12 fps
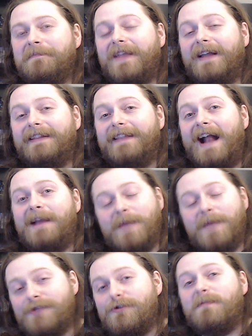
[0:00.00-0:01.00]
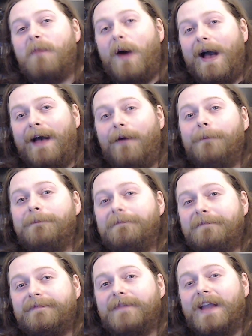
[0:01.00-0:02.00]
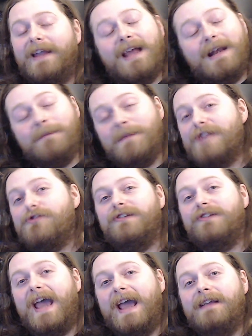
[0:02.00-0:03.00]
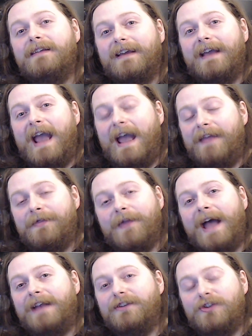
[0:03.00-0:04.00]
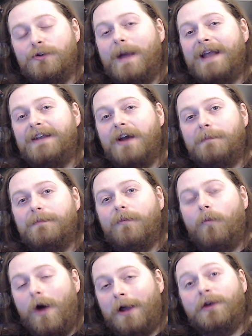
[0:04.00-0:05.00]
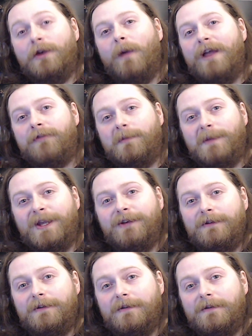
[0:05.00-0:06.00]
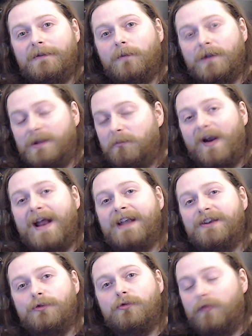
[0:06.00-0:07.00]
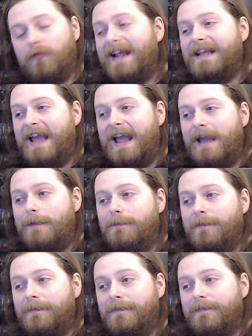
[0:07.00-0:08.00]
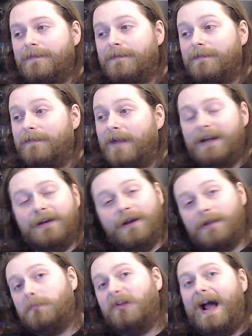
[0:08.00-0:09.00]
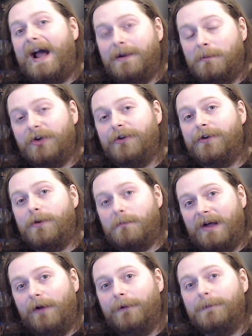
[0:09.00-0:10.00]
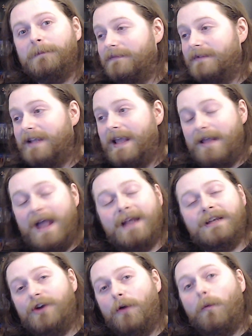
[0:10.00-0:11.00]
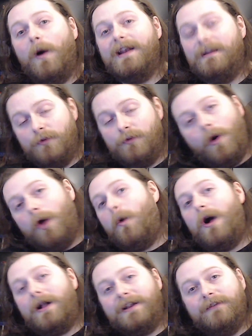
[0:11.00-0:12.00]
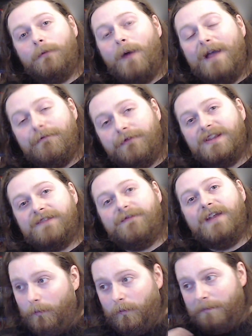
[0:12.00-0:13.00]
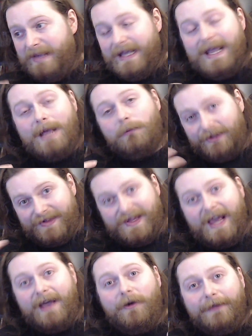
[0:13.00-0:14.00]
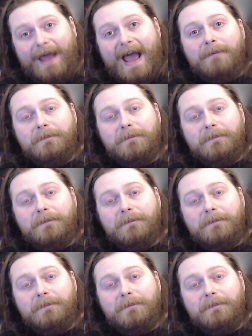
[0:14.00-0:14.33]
that it made you smile and that it made your day and that you end up walking away from it with a brand new great game and another platinum under your belt. And you know what? If you are walking away from this video being able to say all that,